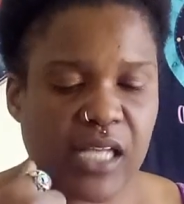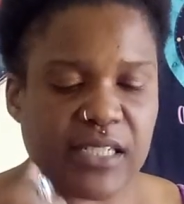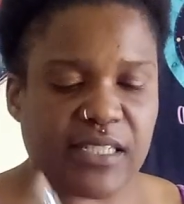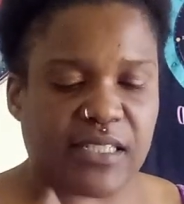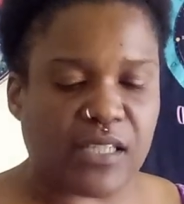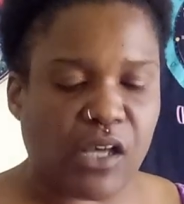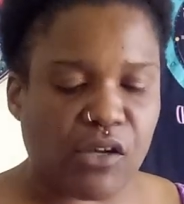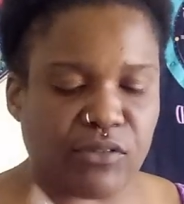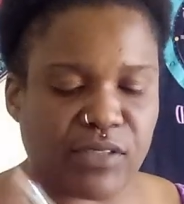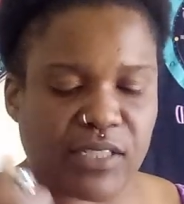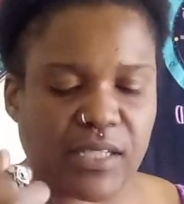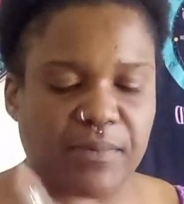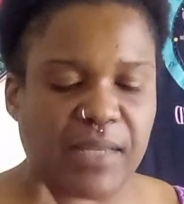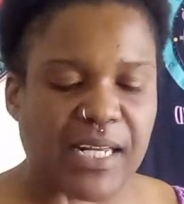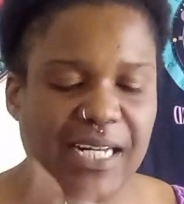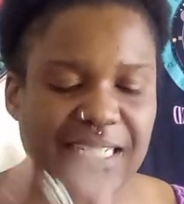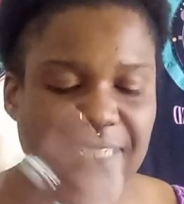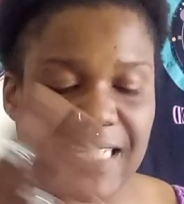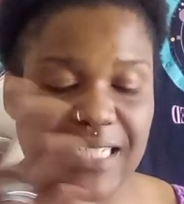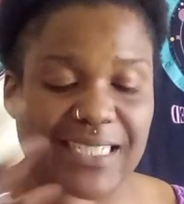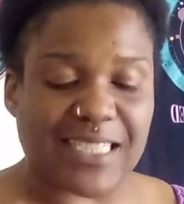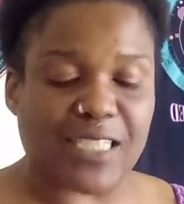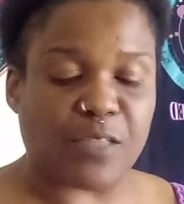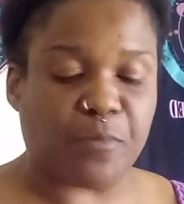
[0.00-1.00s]
So something
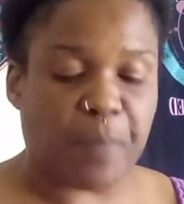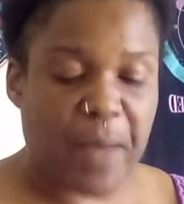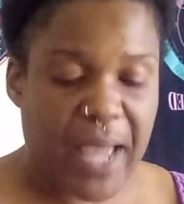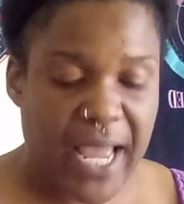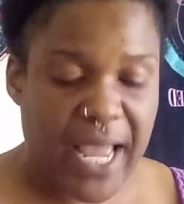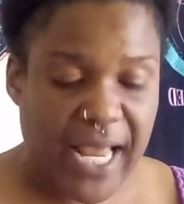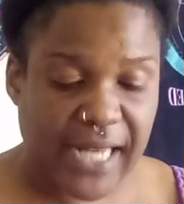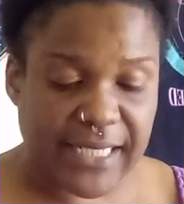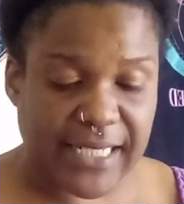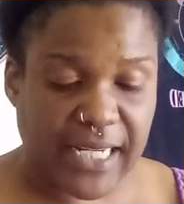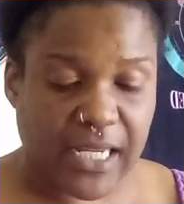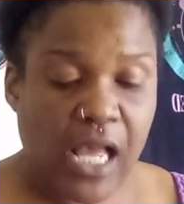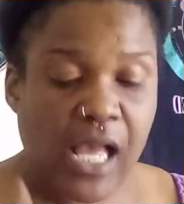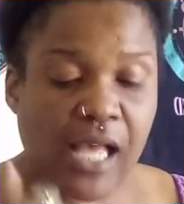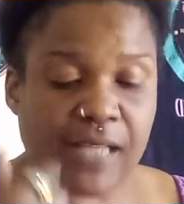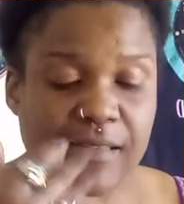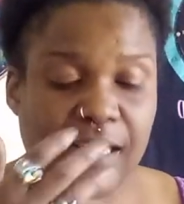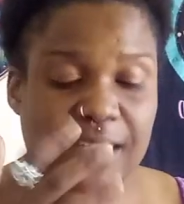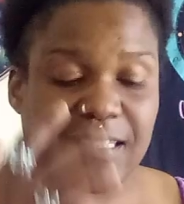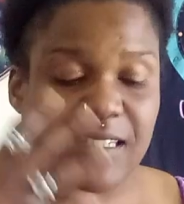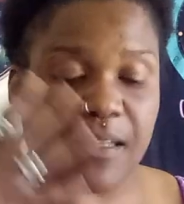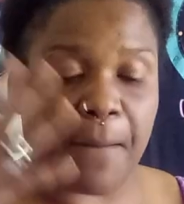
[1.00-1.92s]
is expanding. This